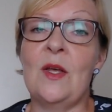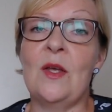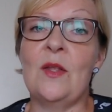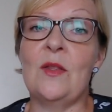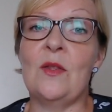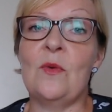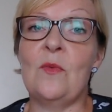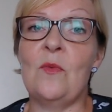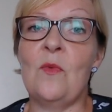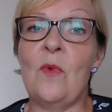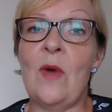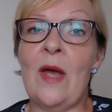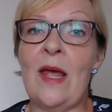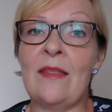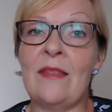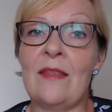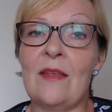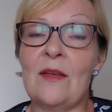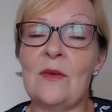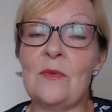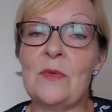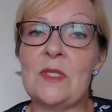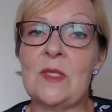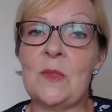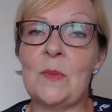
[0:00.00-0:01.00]
the
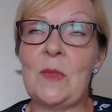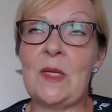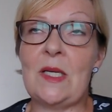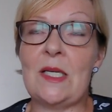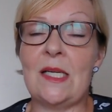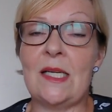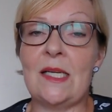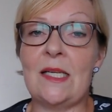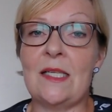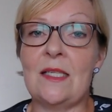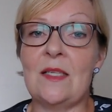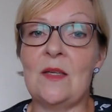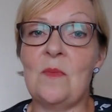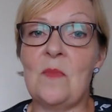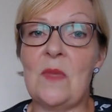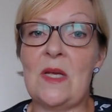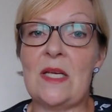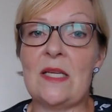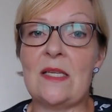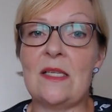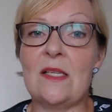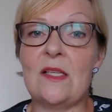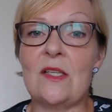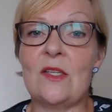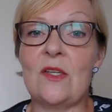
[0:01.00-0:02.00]
weather was a bit hit and
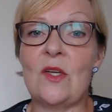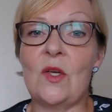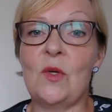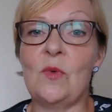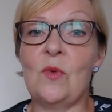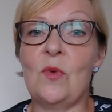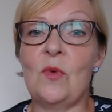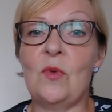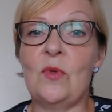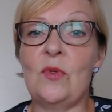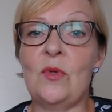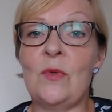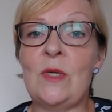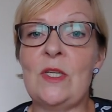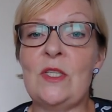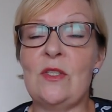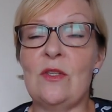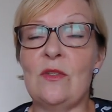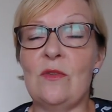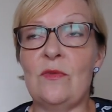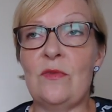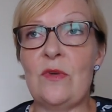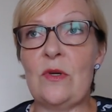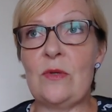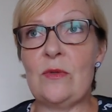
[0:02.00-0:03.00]
miss, so although I
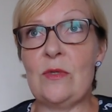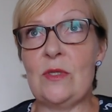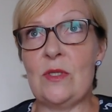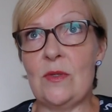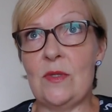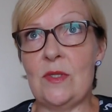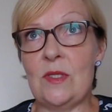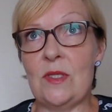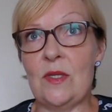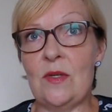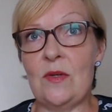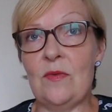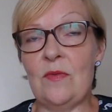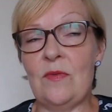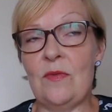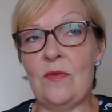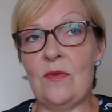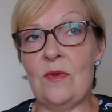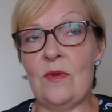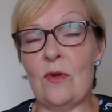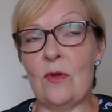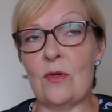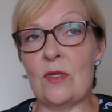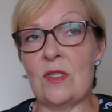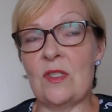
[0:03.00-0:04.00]
took photos of
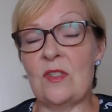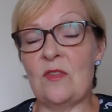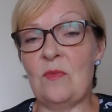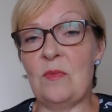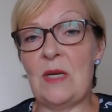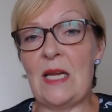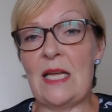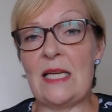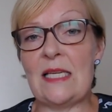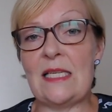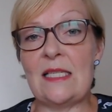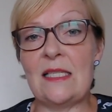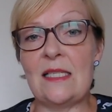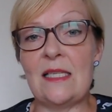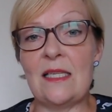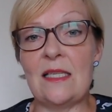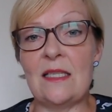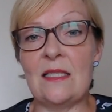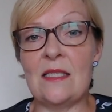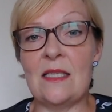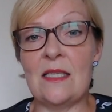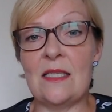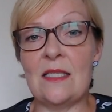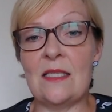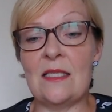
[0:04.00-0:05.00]
lots of
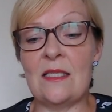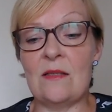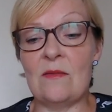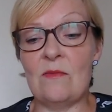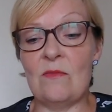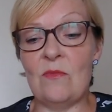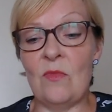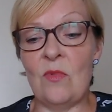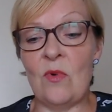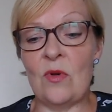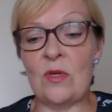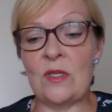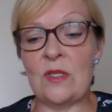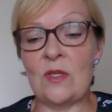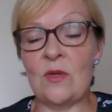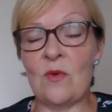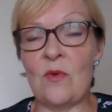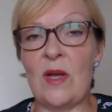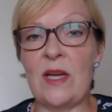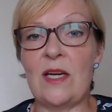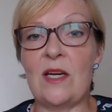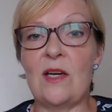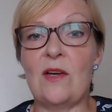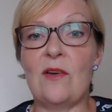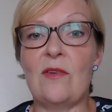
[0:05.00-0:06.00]
places, it was
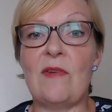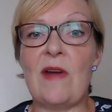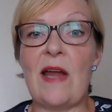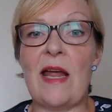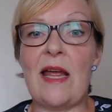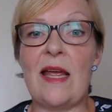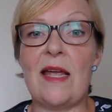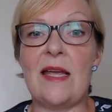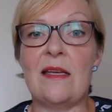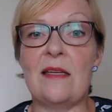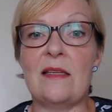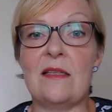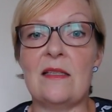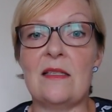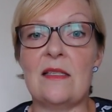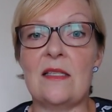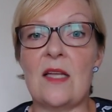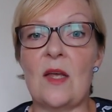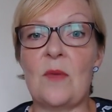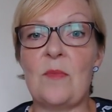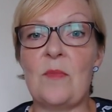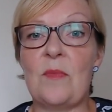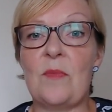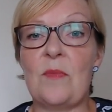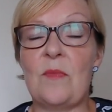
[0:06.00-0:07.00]
quite grey, in
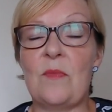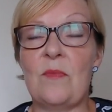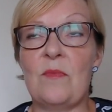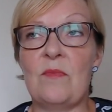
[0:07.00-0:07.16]
some